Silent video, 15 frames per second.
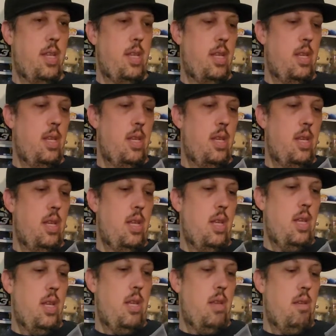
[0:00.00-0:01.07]
Ow.
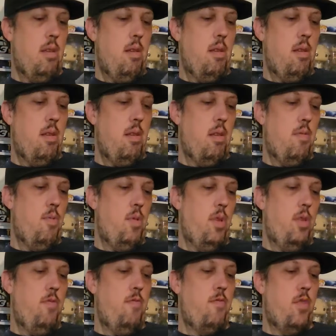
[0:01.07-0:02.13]

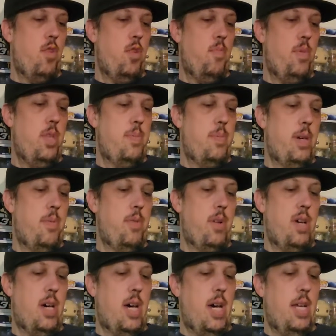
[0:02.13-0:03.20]
Whether you've opened this pop or
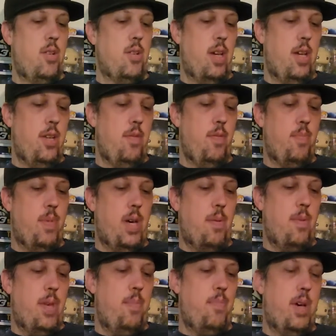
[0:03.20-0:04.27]
not, I try to with
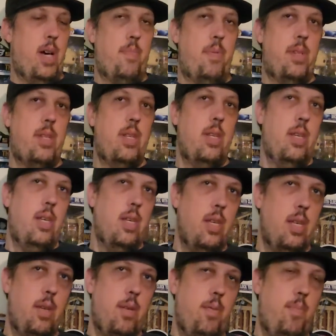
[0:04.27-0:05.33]
bobblehead
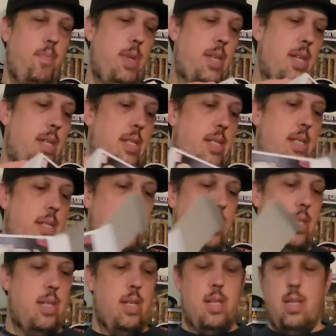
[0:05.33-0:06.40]
pops. Because
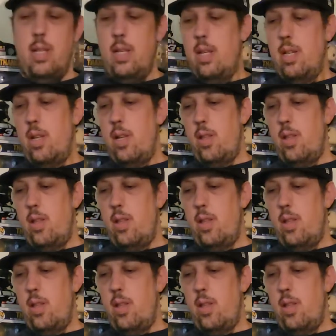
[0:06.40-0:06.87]
bro, what are you doing?